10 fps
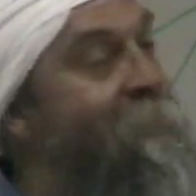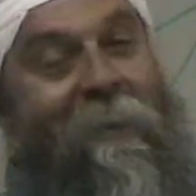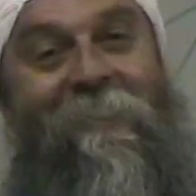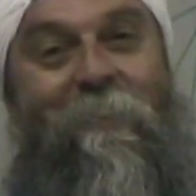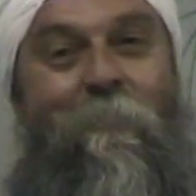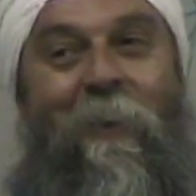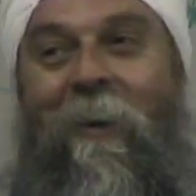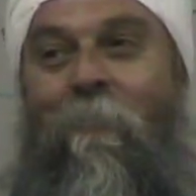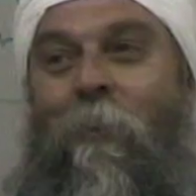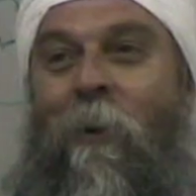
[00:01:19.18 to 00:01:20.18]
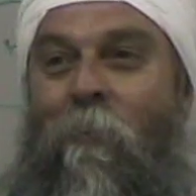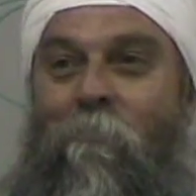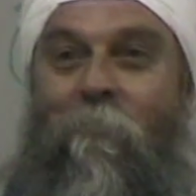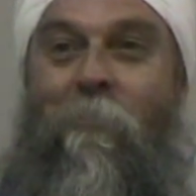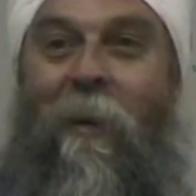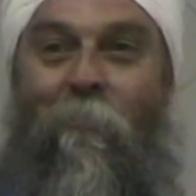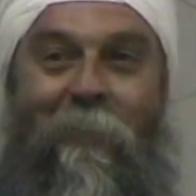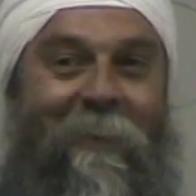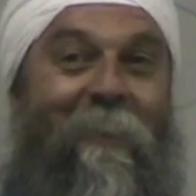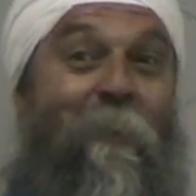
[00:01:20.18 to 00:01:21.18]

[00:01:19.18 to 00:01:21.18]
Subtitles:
things about coming home from downwind, now